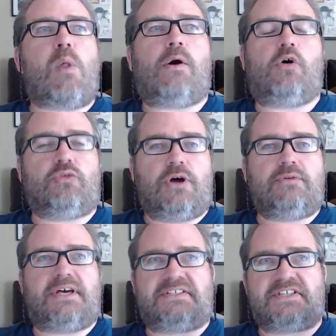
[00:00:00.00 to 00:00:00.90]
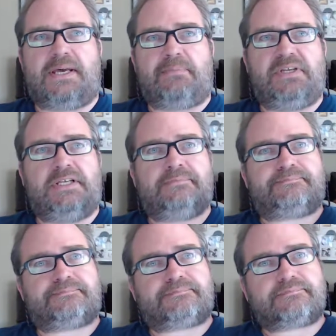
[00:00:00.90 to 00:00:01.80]
Although that's happening
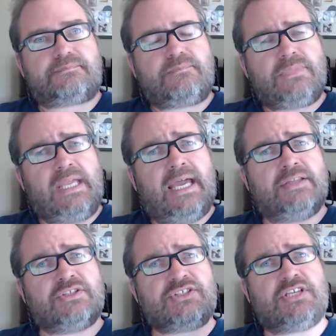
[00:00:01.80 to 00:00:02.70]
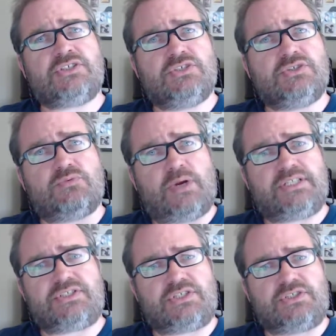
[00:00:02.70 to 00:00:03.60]
and the sessions,
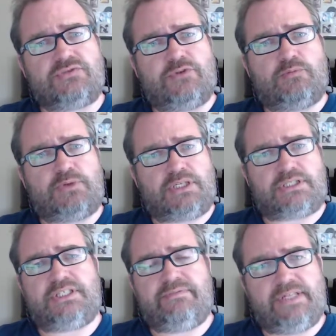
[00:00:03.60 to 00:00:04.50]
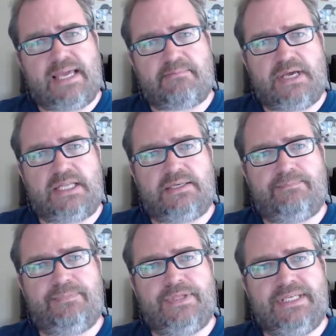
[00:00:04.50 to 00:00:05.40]
writing sessions feel productive in that manner,
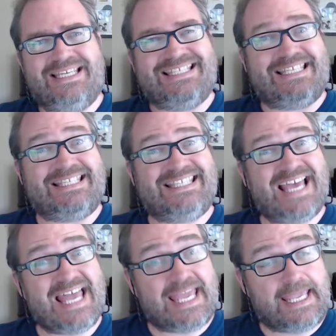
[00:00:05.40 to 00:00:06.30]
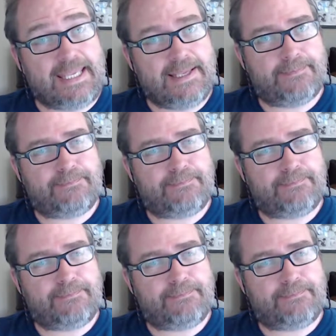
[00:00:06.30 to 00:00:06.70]
today